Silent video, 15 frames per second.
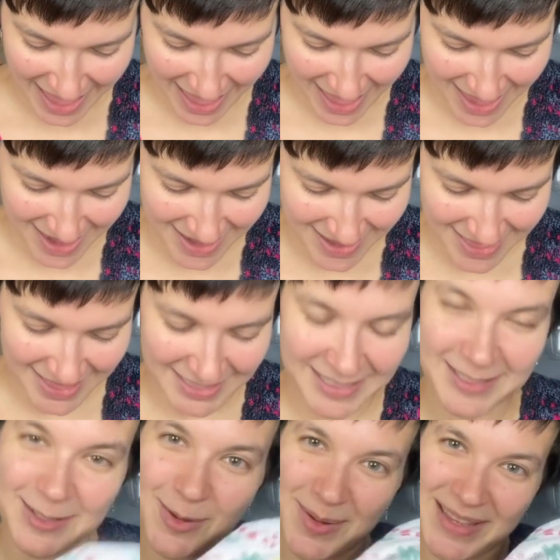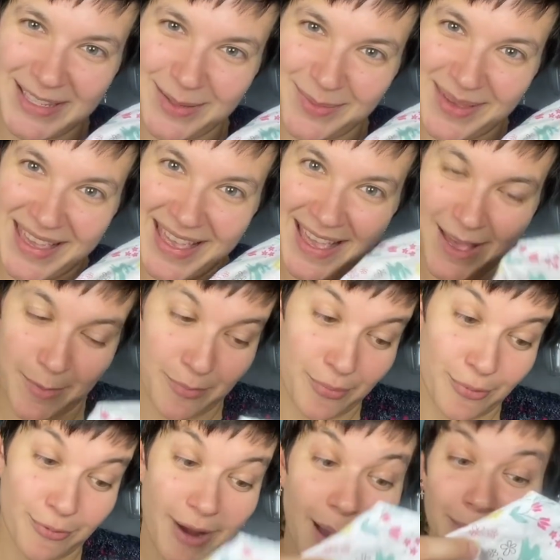And this is going to be
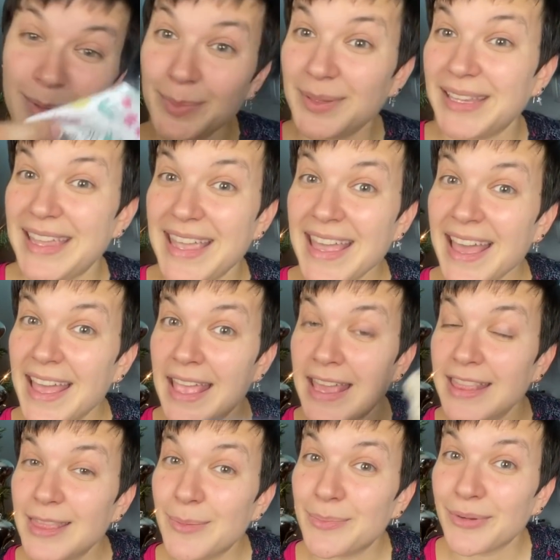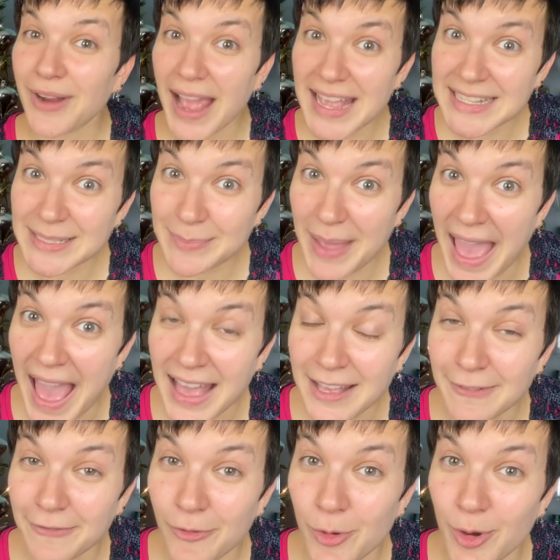probably in the prize
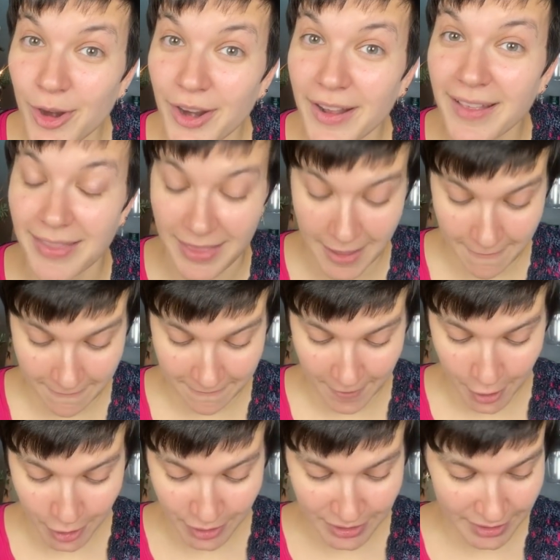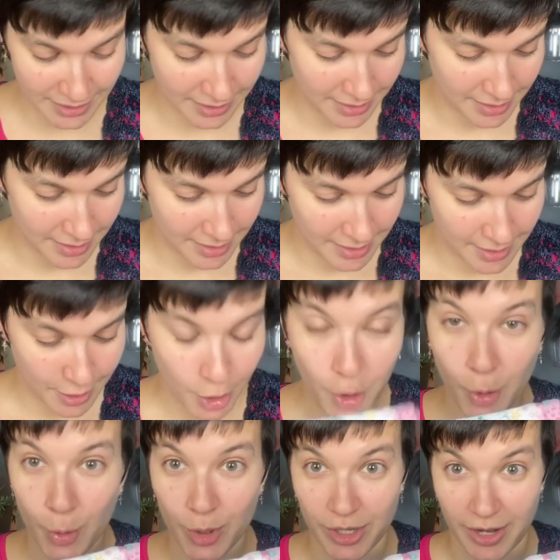pack for the first
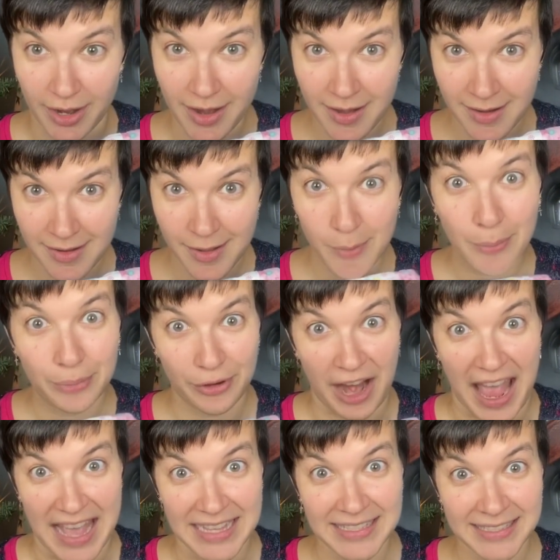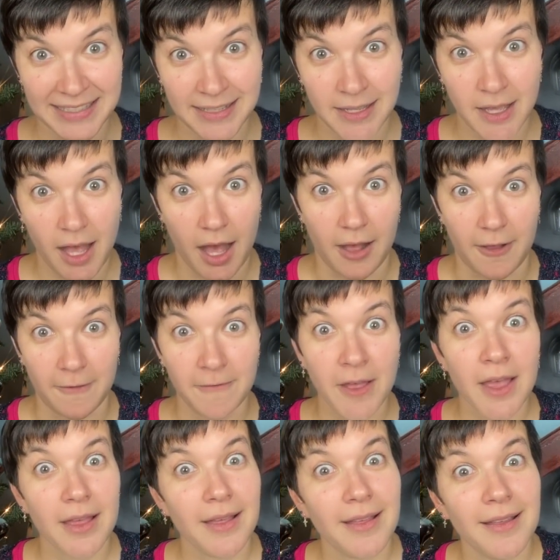quarter prize of
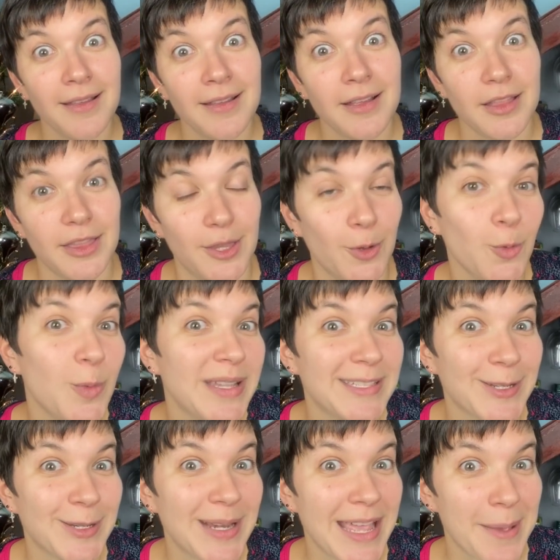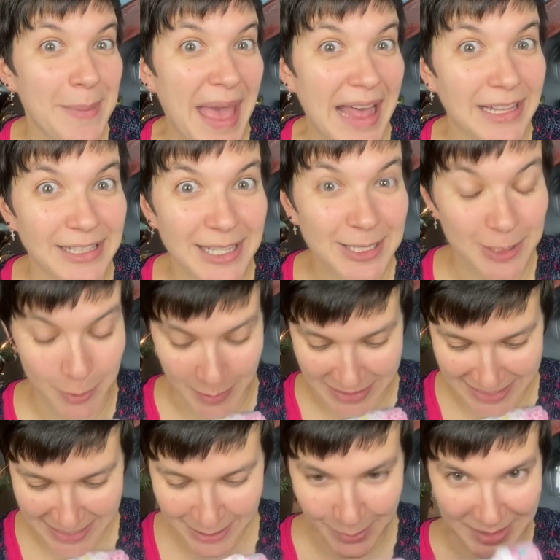the Wizarding Mal
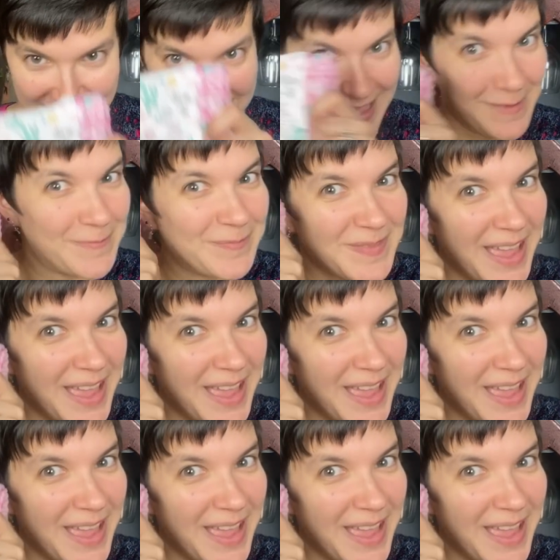2020.